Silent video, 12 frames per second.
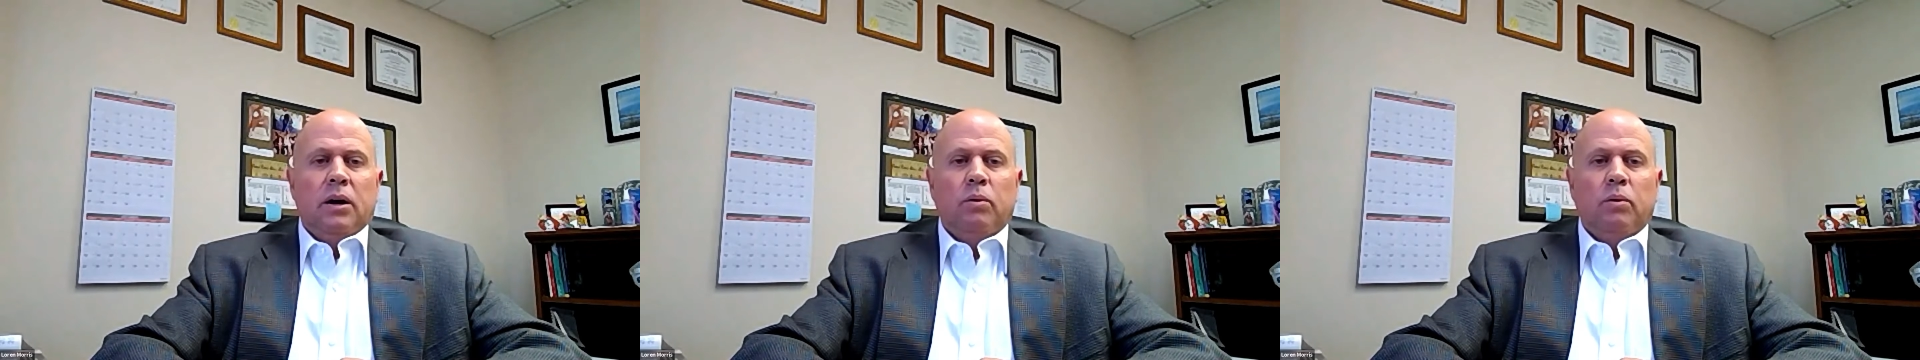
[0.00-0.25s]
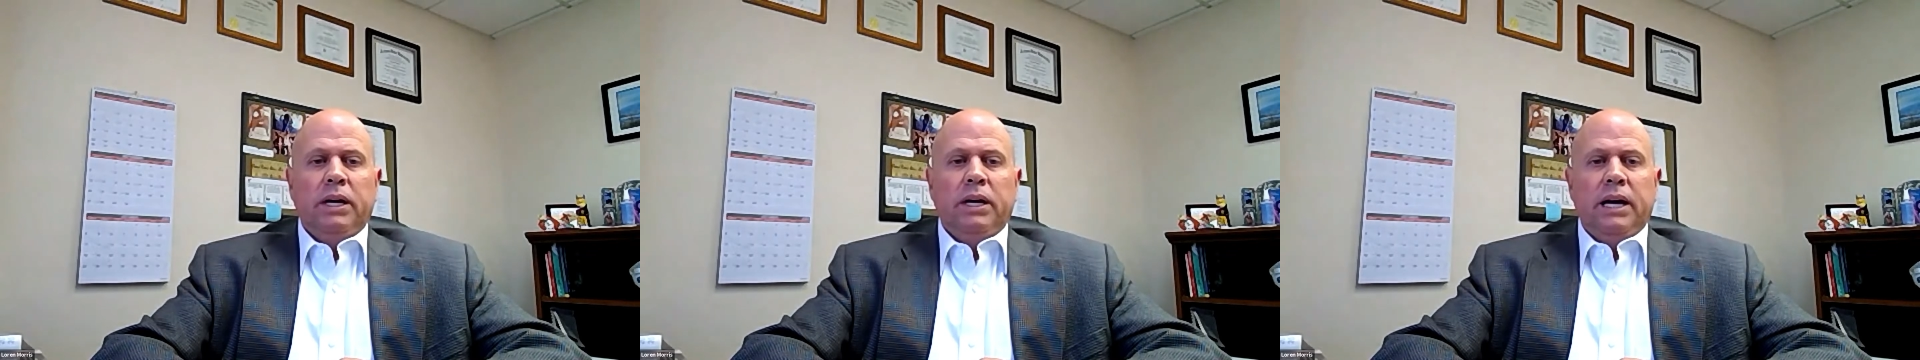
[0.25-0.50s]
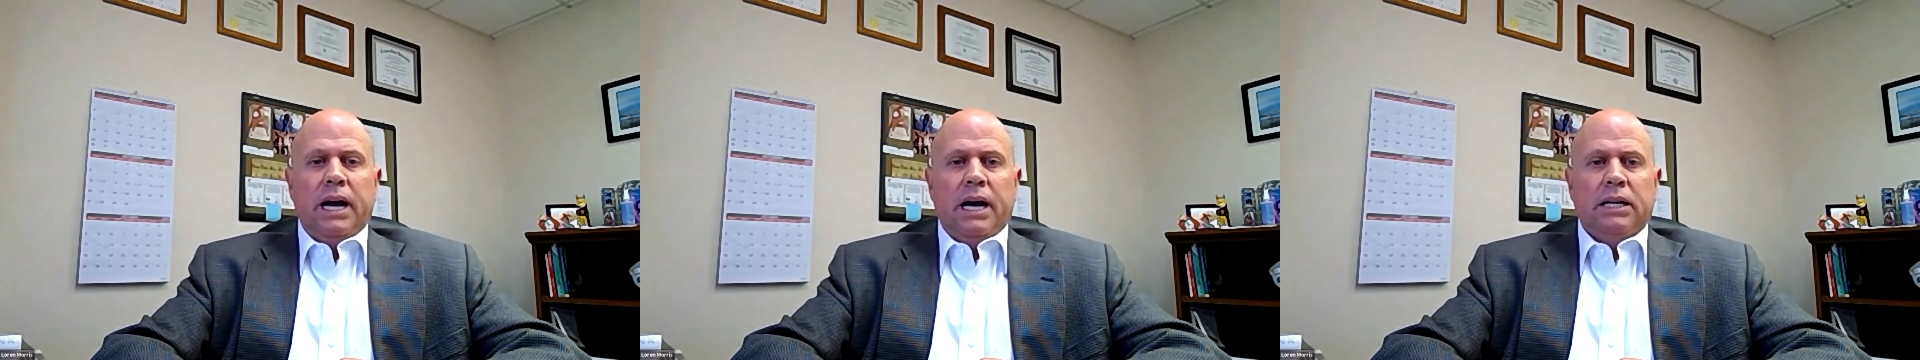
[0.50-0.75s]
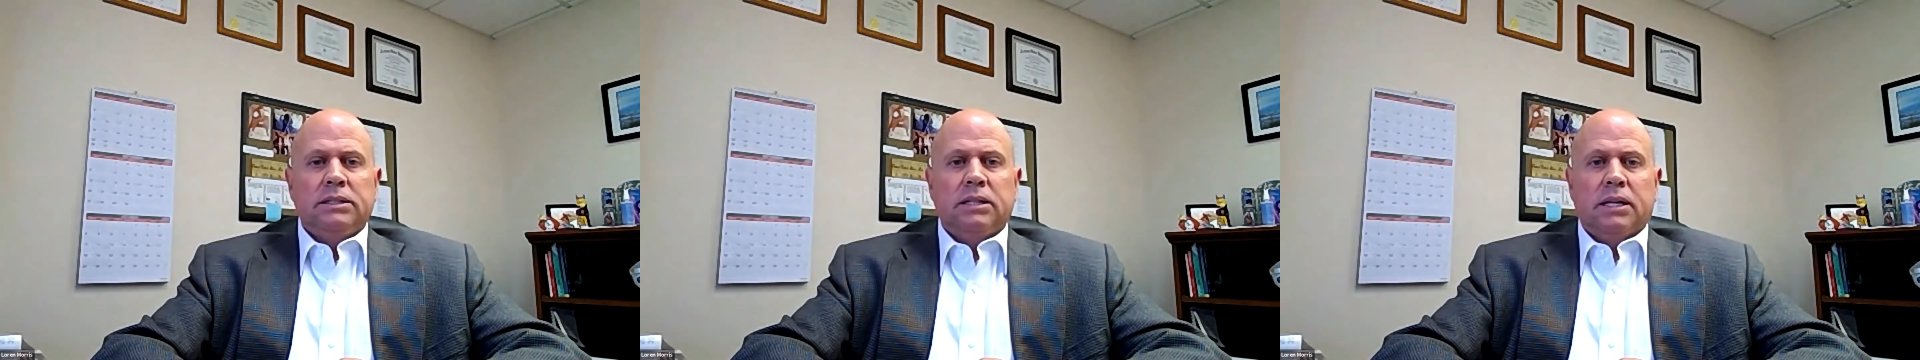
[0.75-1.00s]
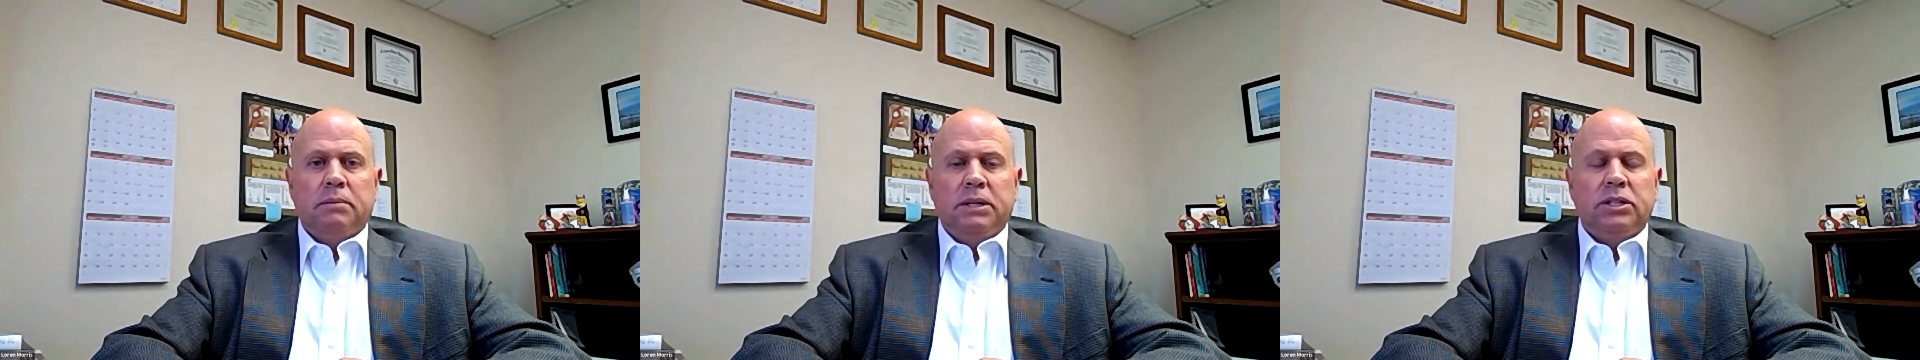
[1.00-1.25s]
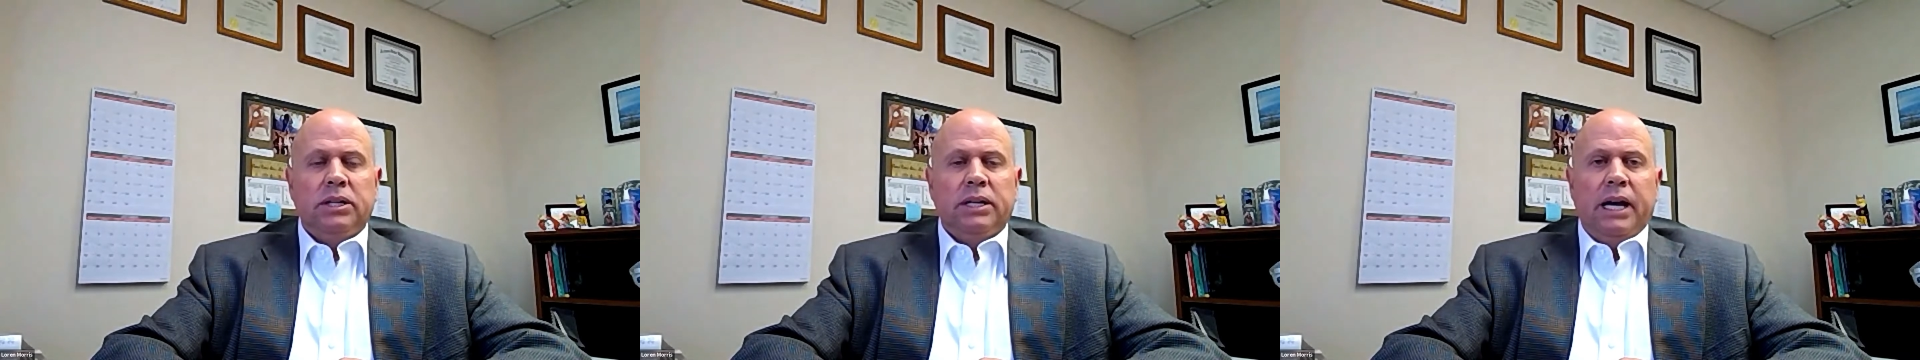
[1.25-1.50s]
We, as a
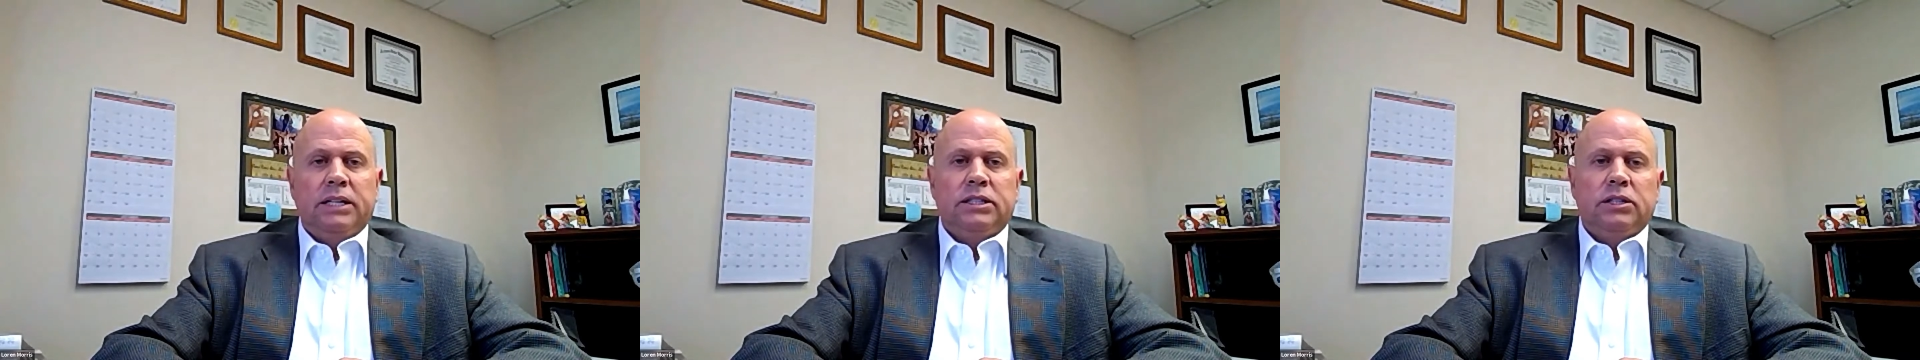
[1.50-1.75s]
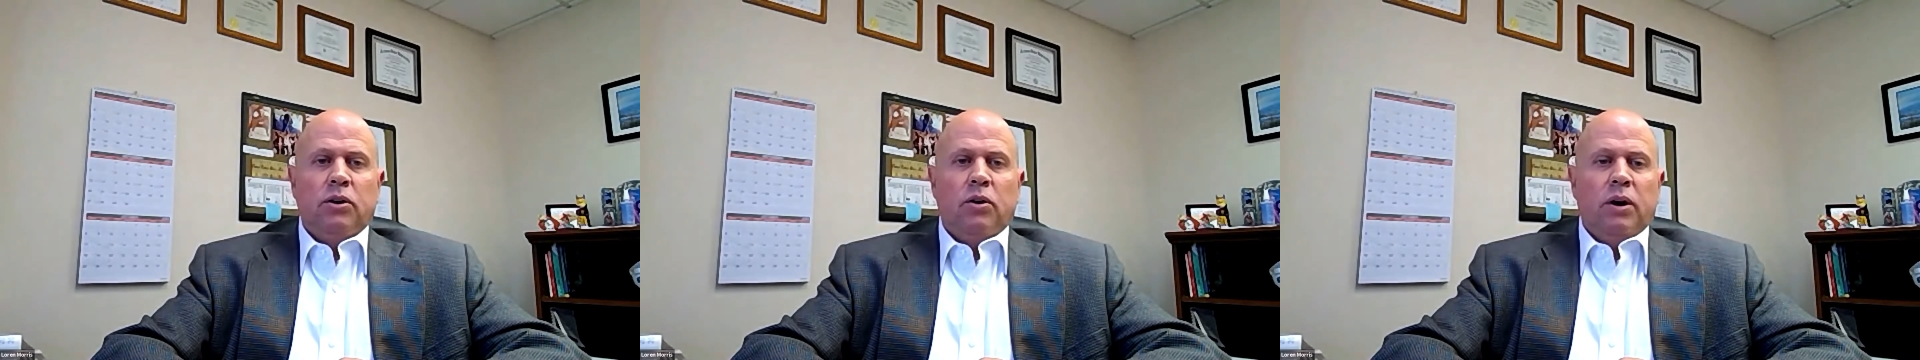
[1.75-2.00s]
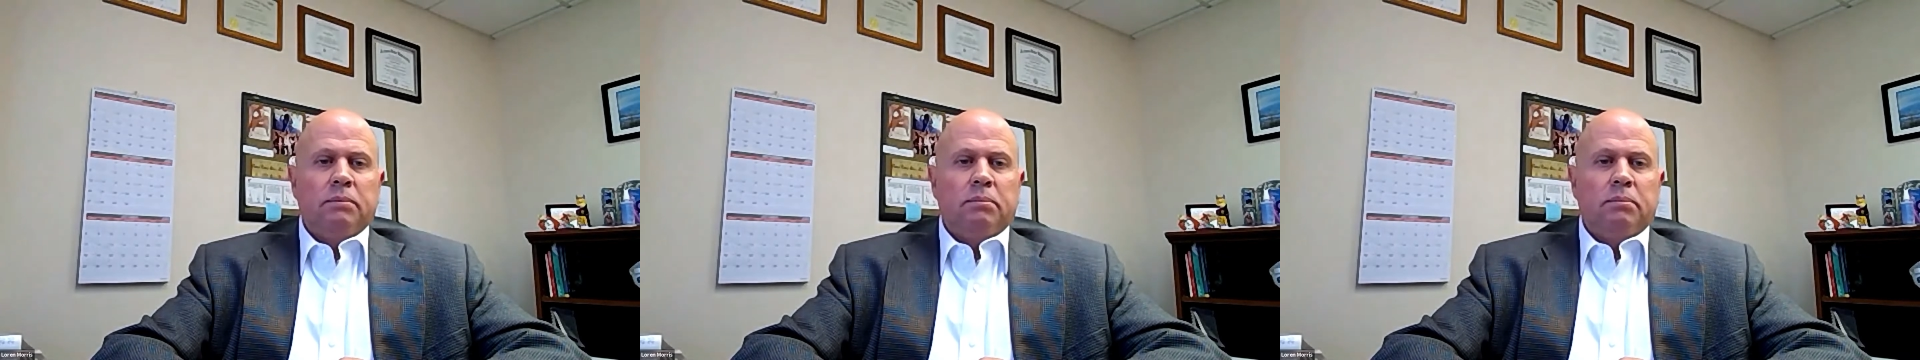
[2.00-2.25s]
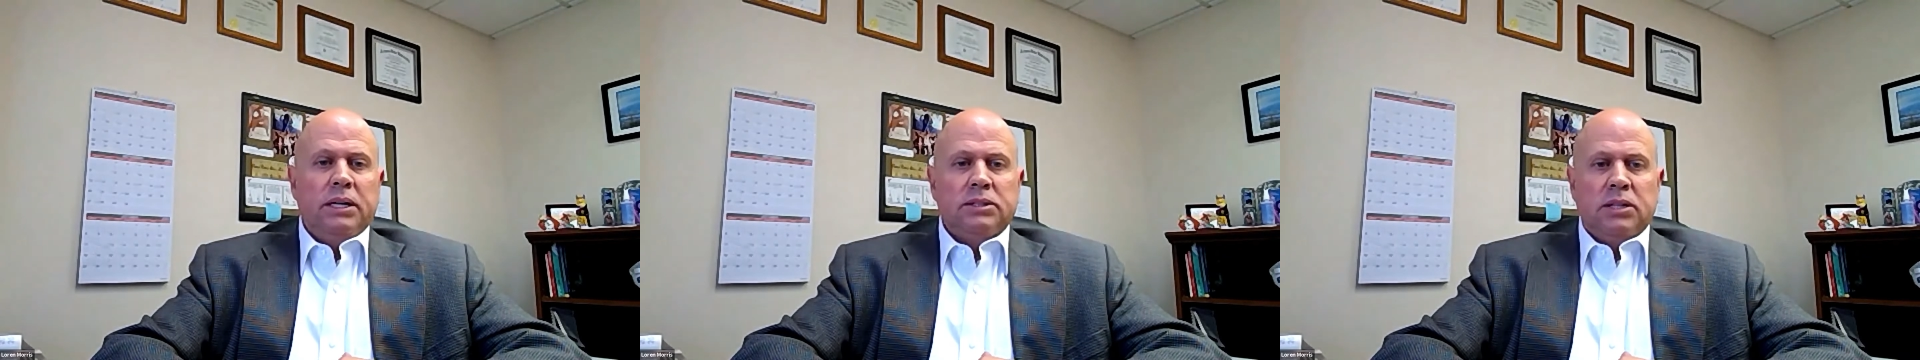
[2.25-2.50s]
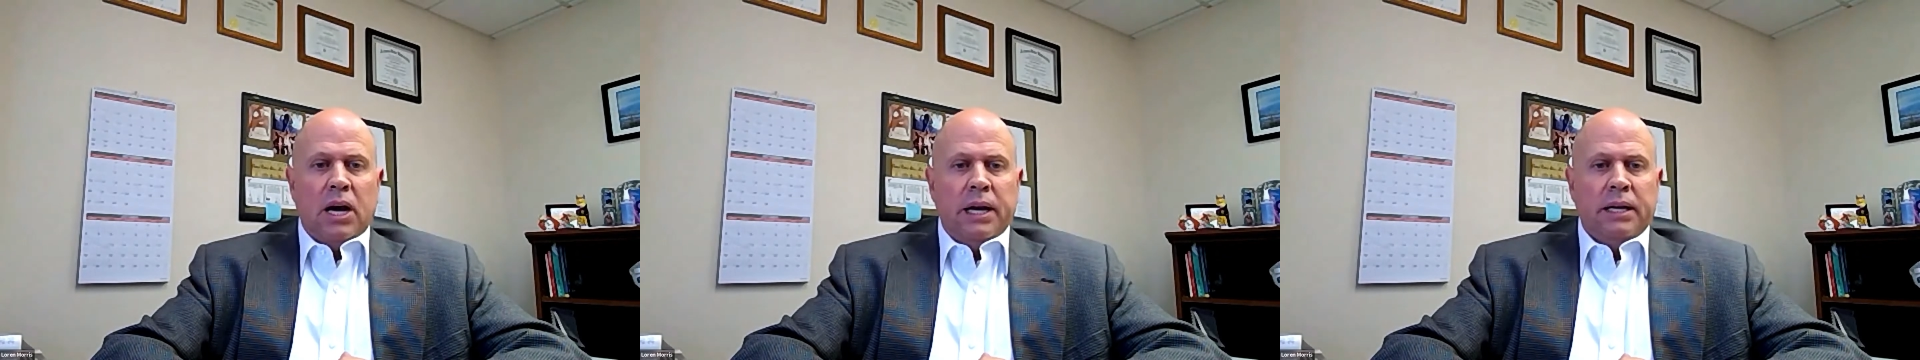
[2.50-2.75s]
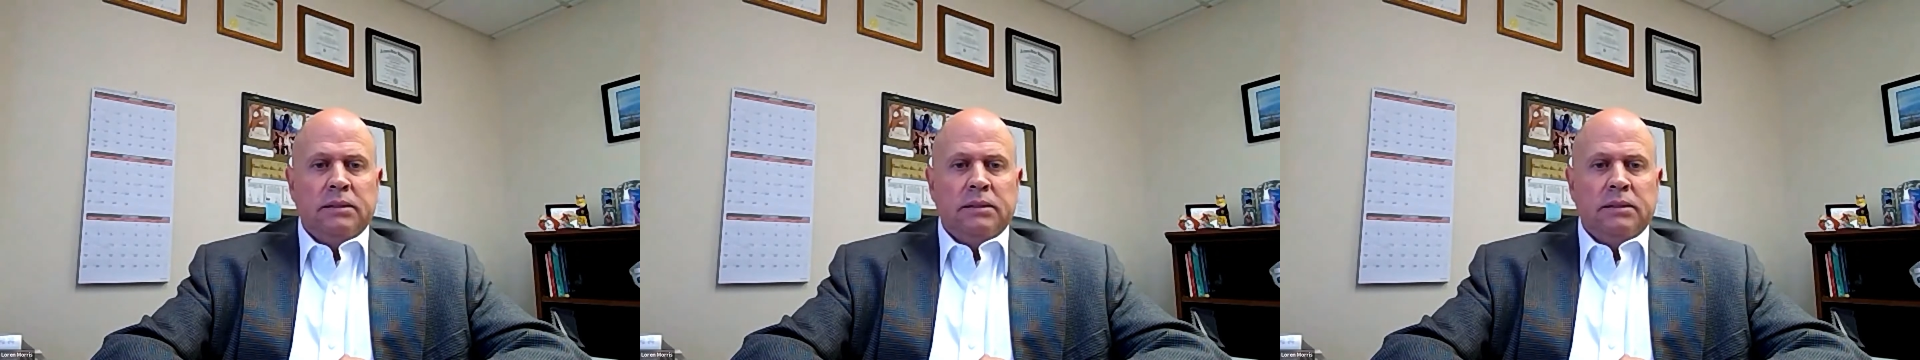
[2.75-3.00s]
commissioning agent during
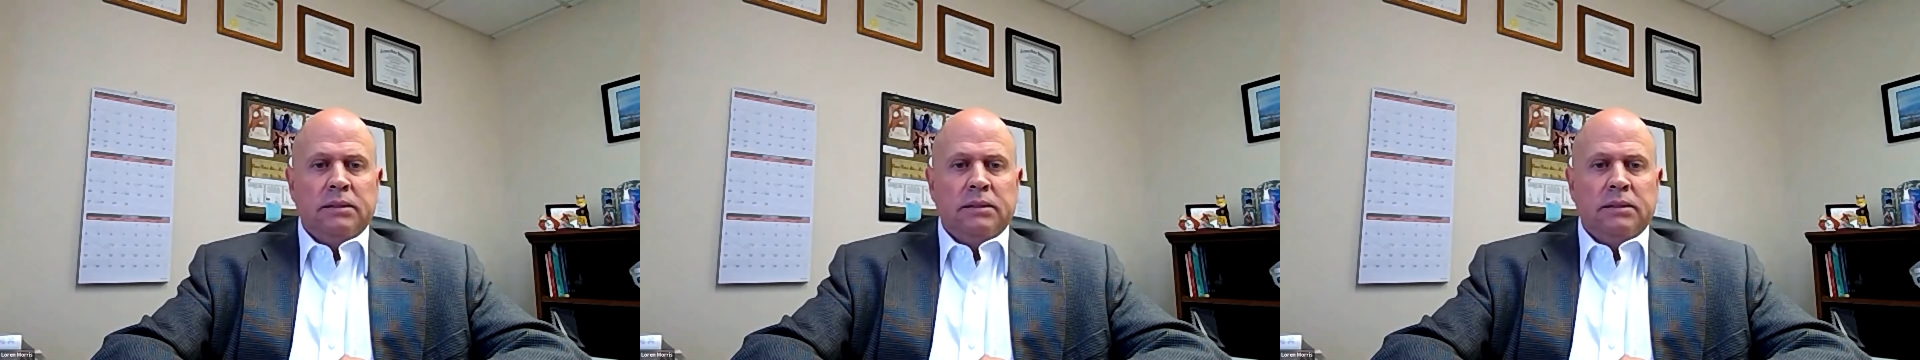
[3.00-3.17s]
pre-design,